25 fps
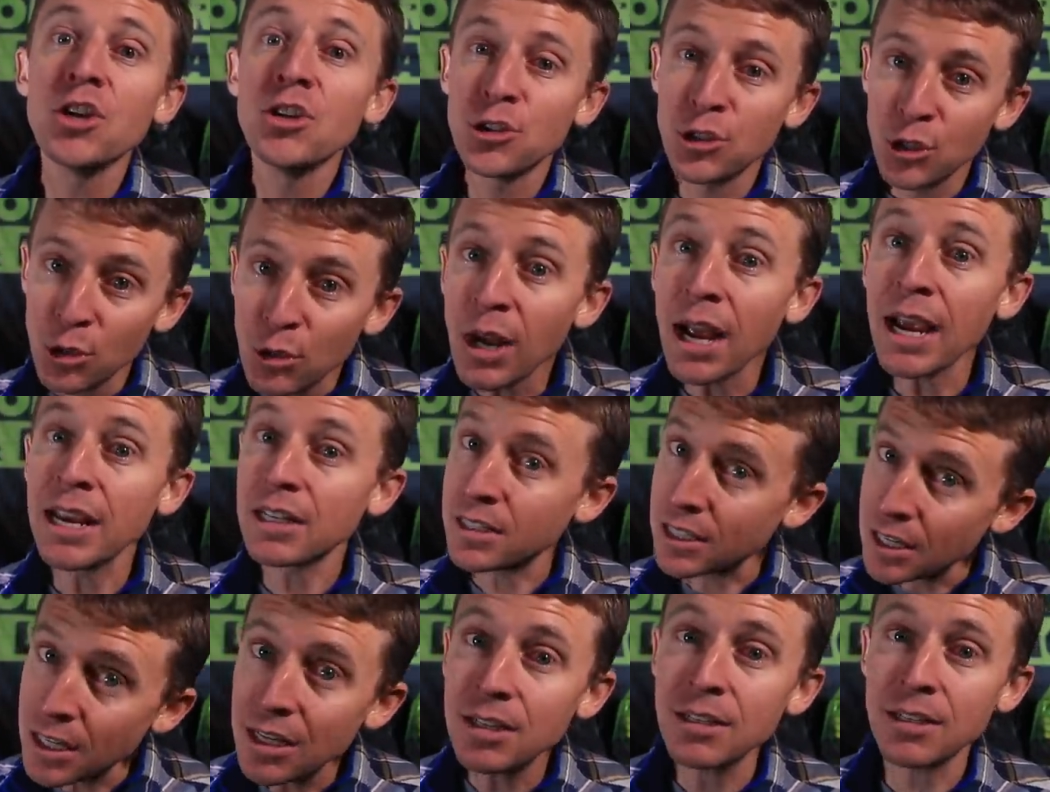
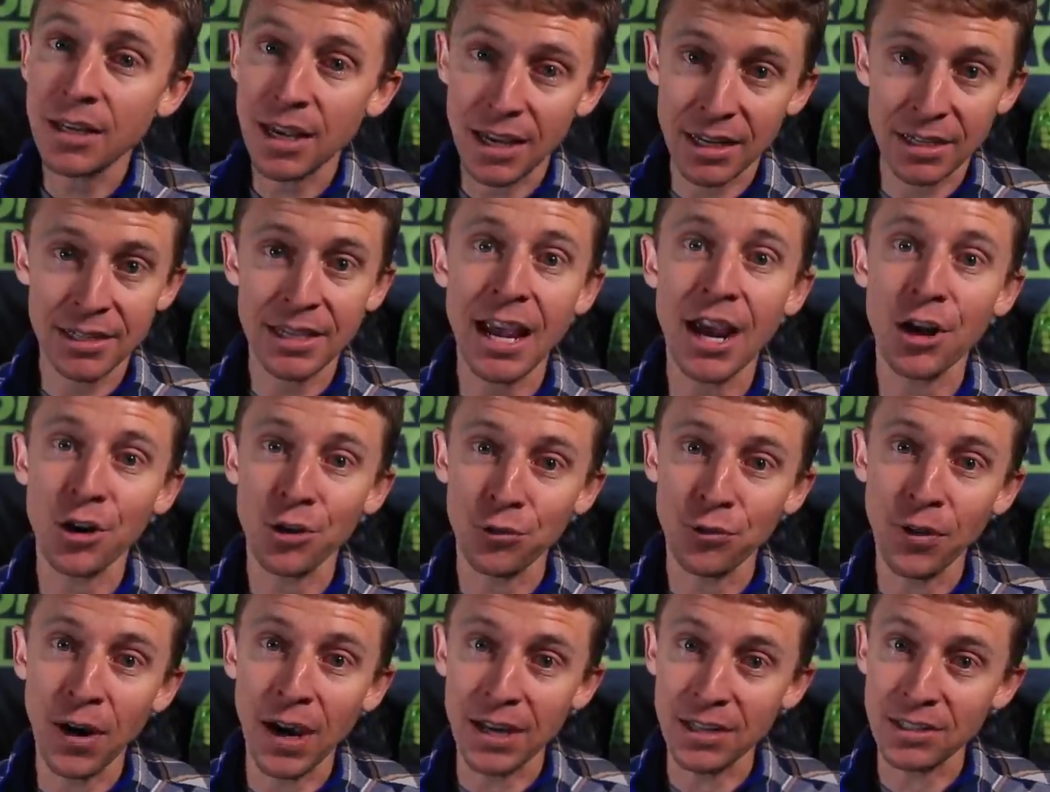219 takes
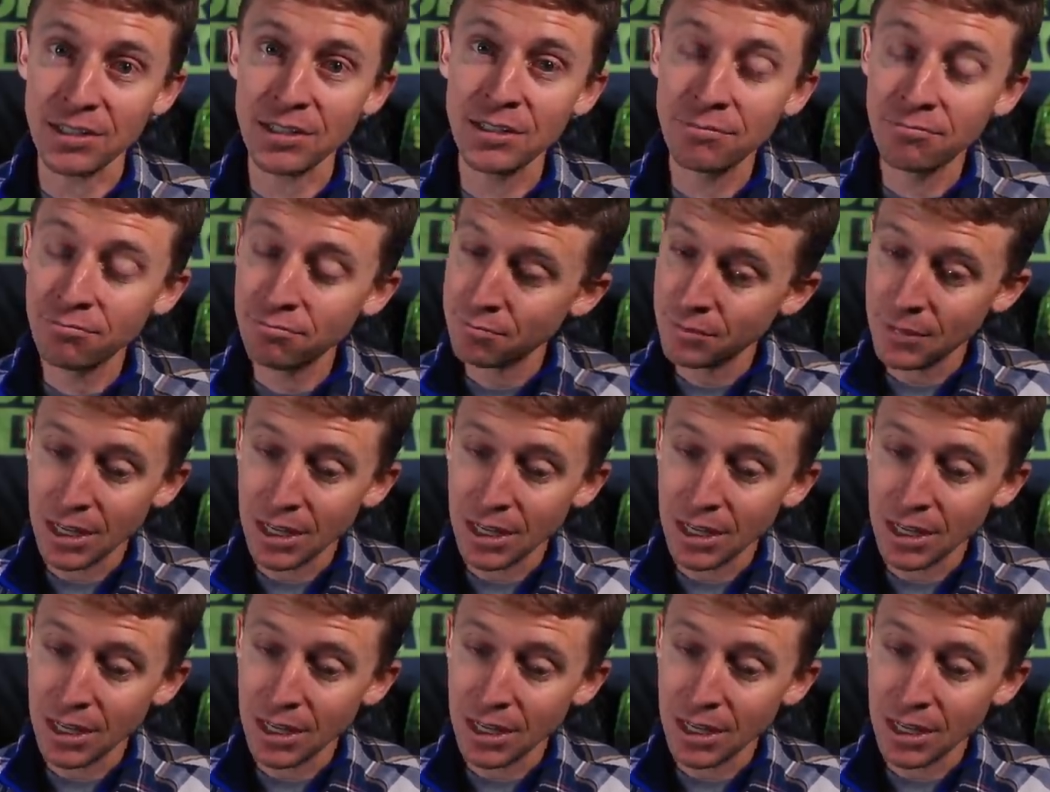sacrifice.